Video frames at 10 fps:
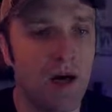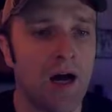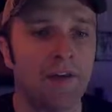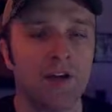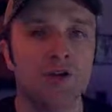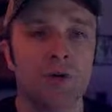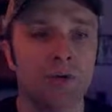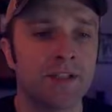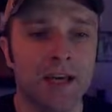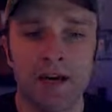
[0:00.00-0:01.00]
On the
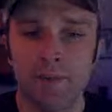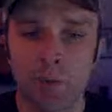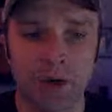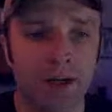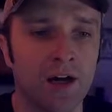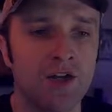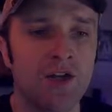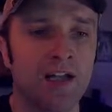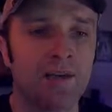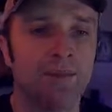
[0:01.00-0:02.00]
controller tab, we're going to
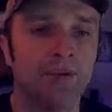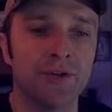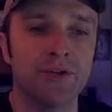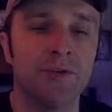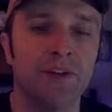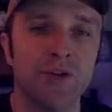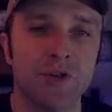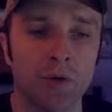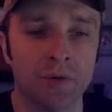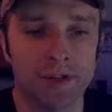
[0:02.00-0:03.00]
uncheck the produce with
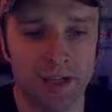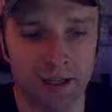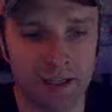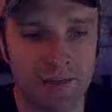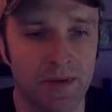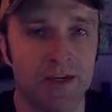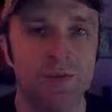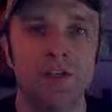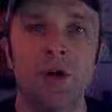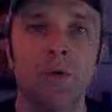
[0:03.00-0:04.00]
controller settings because
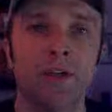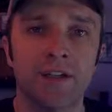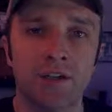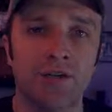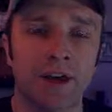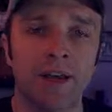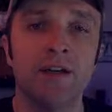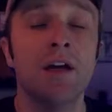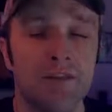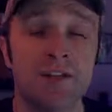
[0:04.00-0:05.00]
we don't need to do that.
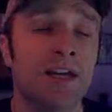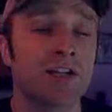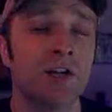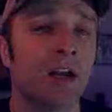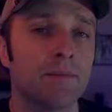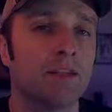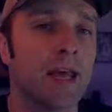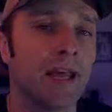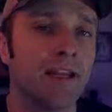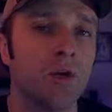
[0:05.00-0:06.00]
This actually comes in
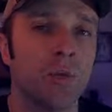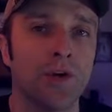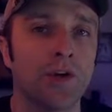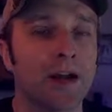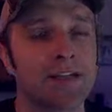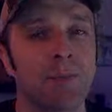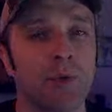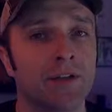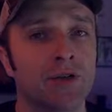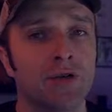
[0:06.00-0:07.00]
handy when you're
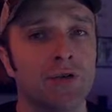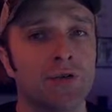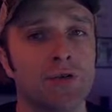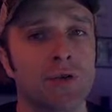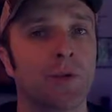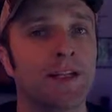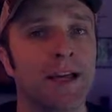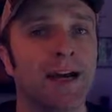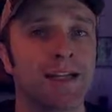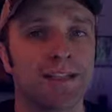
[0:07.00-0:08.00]
exporting to
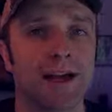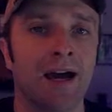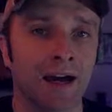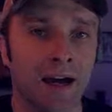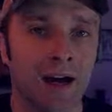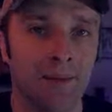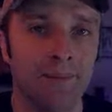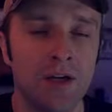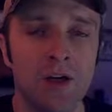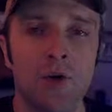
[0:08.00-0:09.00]

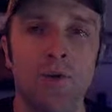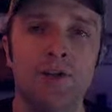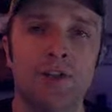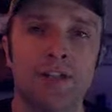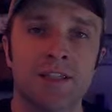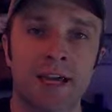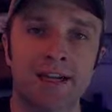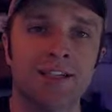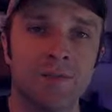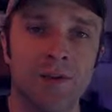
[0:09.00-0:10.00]
screencast.com, which is
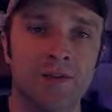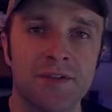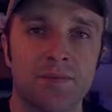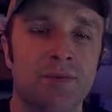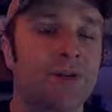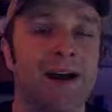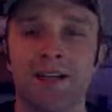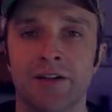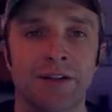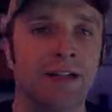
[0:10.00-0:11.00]
TechSmith's
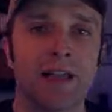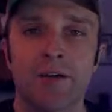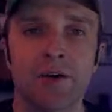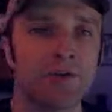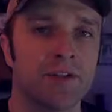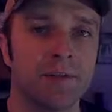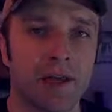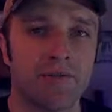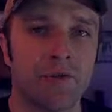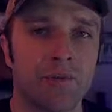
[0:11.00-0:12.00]
proprietary cloud hosting
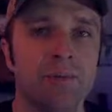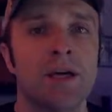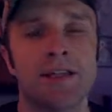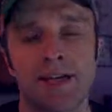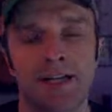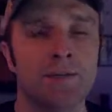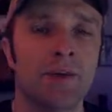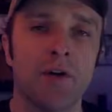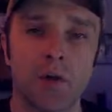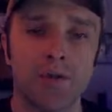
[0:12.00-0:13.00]
platform.
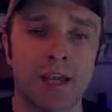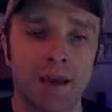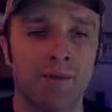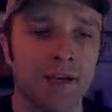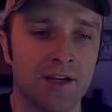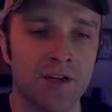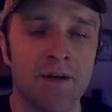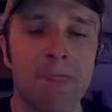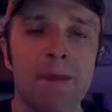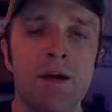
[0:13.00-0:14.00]
TechSmith owns
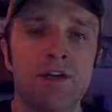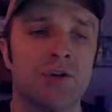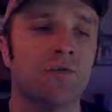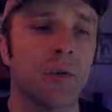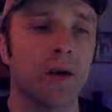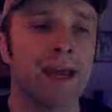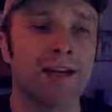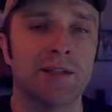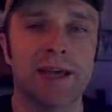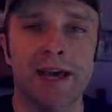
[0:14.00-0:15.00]
Camtasia. So if you want to
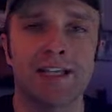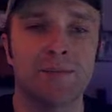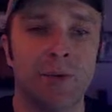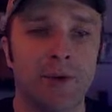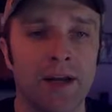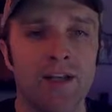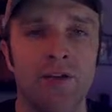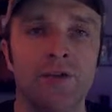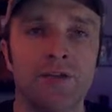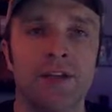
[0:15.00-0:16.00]
actually export and
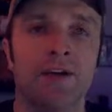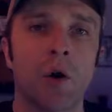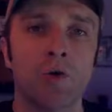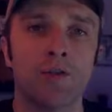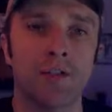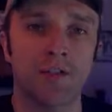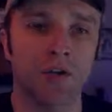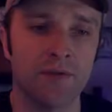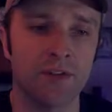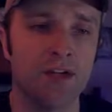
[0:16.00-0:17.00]
use their hosting
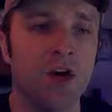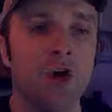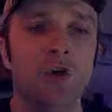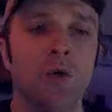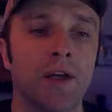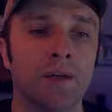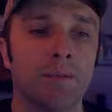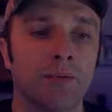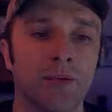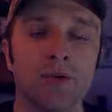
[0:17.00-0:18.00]
service, you
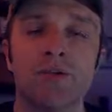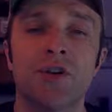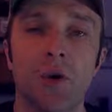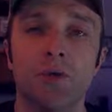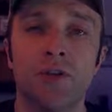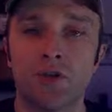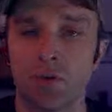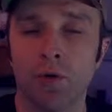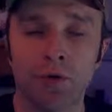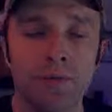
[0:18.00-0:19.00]
can produce your own
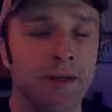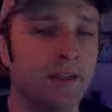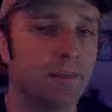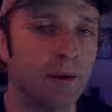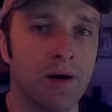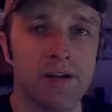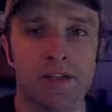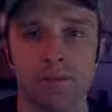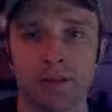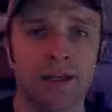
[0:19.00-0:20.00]
controller, meaning the
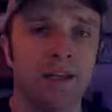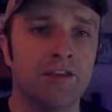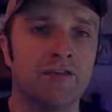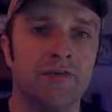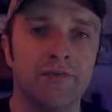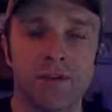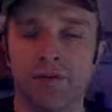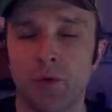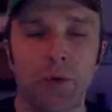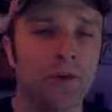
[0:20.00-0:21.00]
pause, the play, the
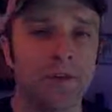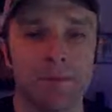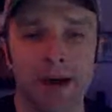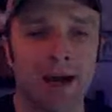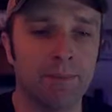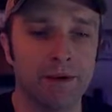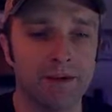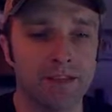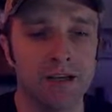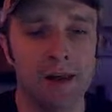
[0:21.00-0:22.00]
forward, and the back buttons.